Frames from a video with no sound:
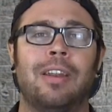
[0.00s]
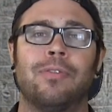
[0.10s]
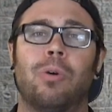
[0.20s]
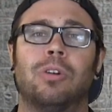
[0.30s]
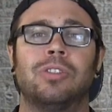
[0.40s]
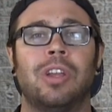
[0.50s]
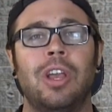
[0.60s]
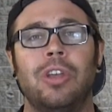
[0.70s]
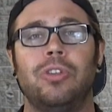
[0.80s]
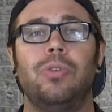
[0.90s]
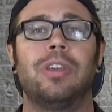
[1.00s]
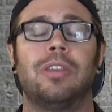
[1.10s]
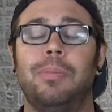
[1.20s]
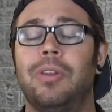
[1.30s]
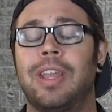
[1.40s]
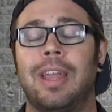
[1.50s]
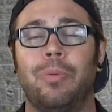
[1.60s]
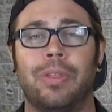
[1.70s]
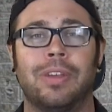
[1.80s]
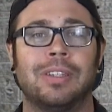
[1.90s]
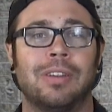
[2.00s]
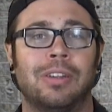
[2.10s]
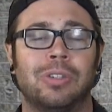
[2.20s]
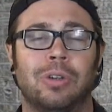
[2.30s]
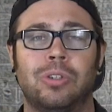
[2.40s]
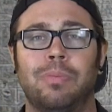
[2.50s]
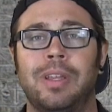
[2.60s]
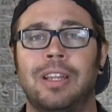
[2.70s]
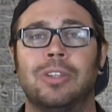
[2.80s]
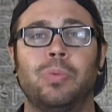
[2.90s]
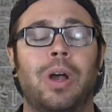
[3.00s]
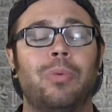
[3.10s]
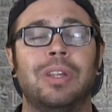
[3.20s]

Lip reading: And of course, you can communicate with us on social media as well.